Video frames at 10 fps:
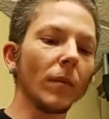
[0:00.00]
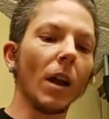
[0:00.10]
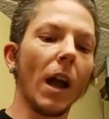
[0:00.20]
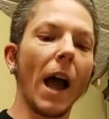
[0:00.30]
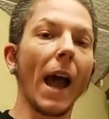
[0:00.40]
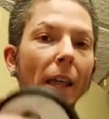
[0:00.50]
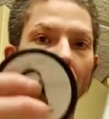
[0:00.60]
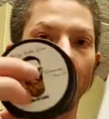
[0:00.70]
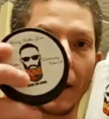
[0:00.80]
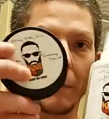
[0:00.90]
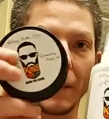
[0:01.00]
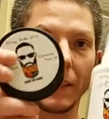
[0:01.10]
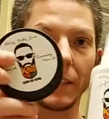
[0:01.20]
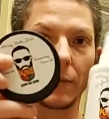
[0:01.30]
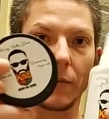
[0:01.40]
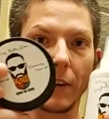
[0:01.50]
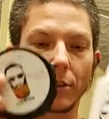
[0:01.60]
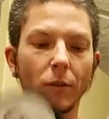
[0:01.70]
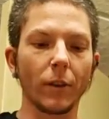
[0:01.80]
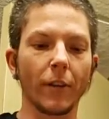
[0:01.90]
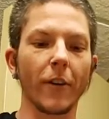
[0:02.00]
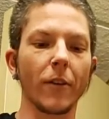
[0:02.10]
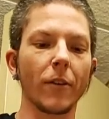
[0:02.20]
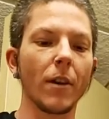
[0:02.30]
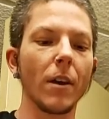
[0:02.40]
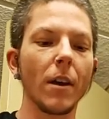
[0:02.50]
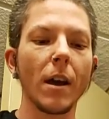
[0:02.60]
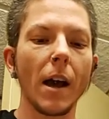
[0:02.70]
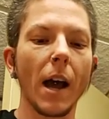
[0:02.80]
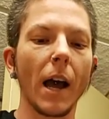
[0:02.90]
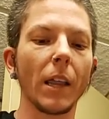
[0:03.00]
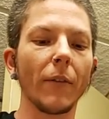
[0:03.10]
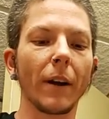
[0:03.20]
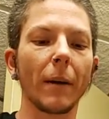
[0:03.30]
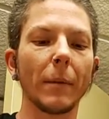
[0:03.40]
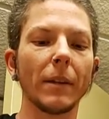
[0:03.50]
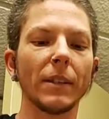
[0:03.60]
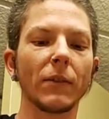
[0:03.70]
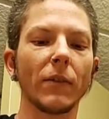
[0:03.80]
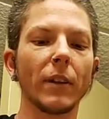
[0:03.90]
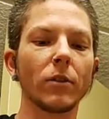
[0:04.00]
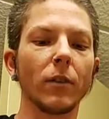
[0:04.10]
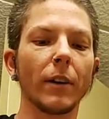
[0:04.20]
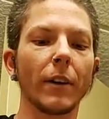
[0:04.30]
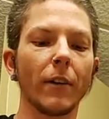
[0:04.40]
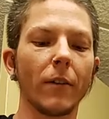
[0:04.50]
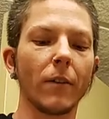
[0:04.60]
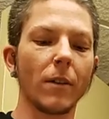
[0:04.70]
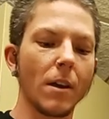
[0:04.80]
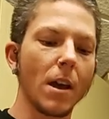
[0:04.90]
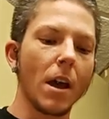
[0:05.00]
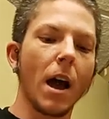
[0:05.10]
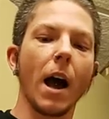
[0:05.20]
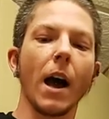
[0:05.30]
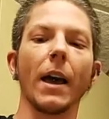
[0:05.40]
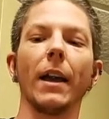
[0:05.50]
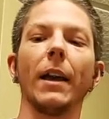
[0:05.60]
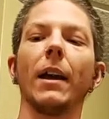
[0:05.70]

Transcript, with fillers: highly recommend these for facial hair growth. I highly recommend these for facial hair growth. I